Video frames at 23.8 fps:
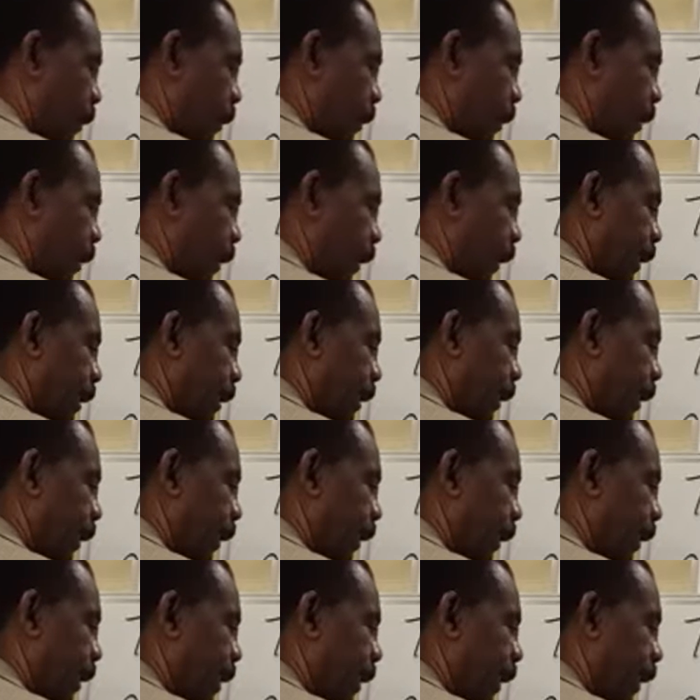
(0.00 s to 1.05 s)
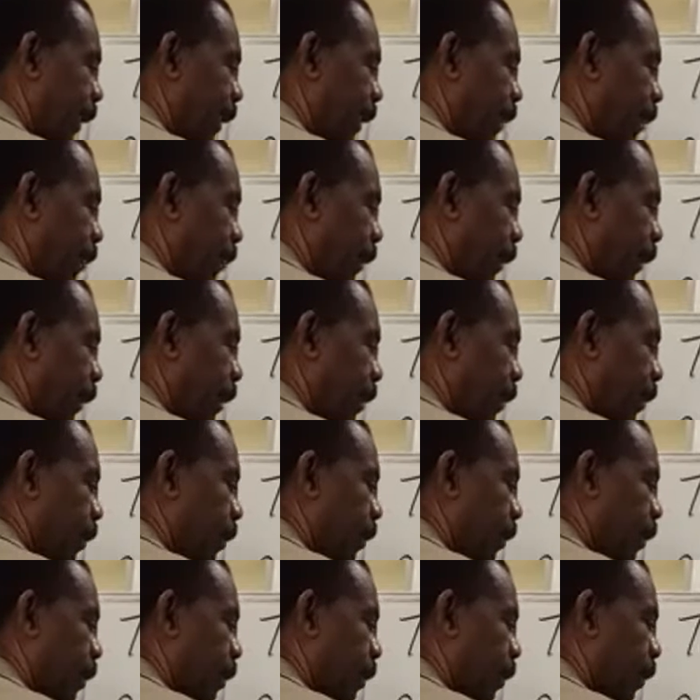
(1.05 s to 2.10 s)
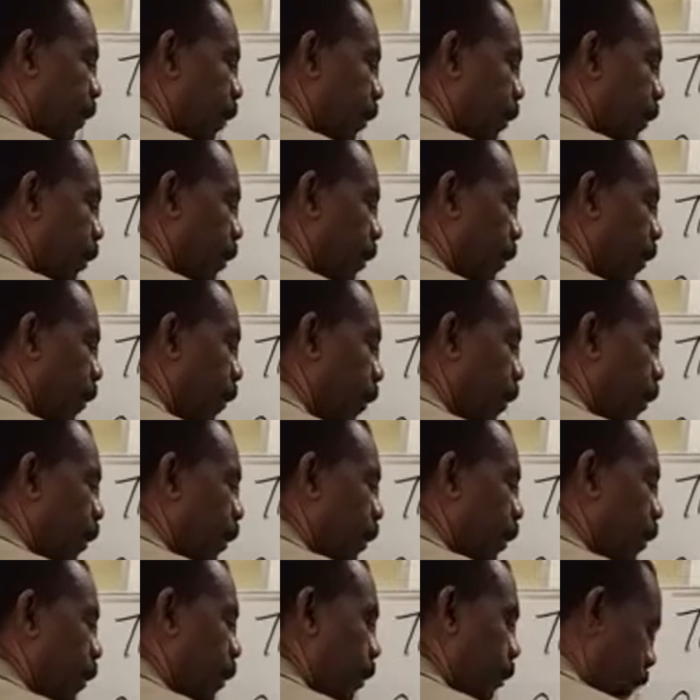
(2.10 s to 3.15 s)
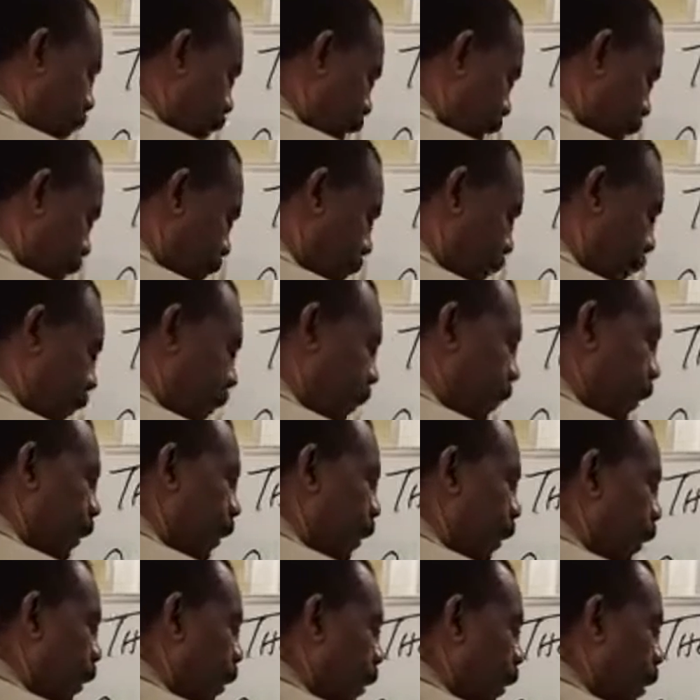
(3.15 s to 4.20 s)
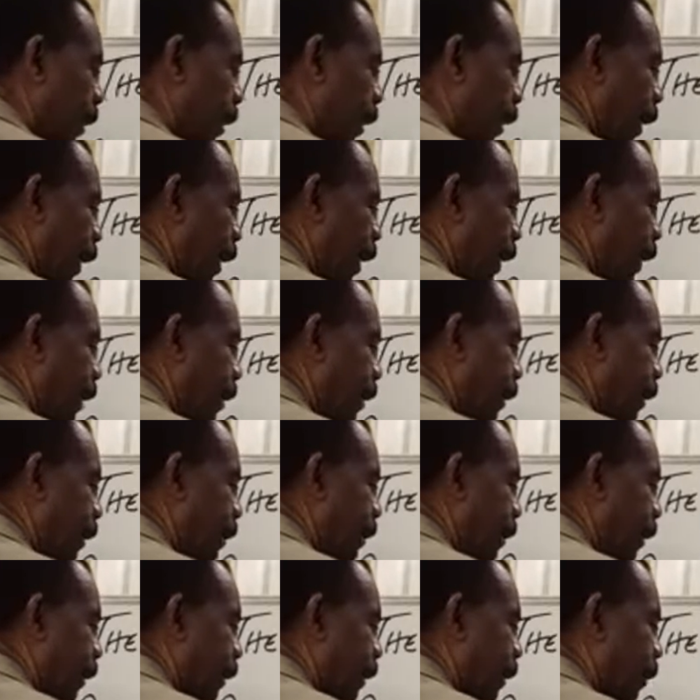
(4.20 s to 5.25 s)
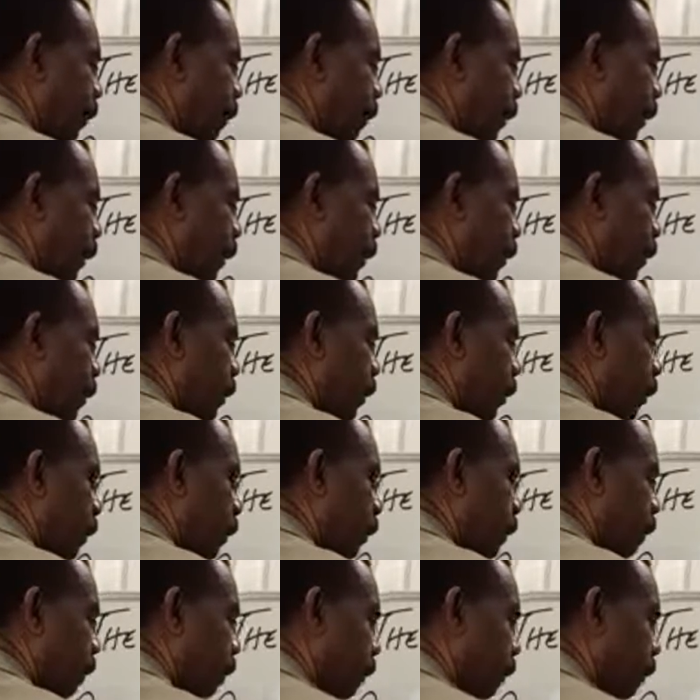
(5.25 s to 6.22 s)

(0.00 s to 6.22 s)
16 centimeters times 9 centimeters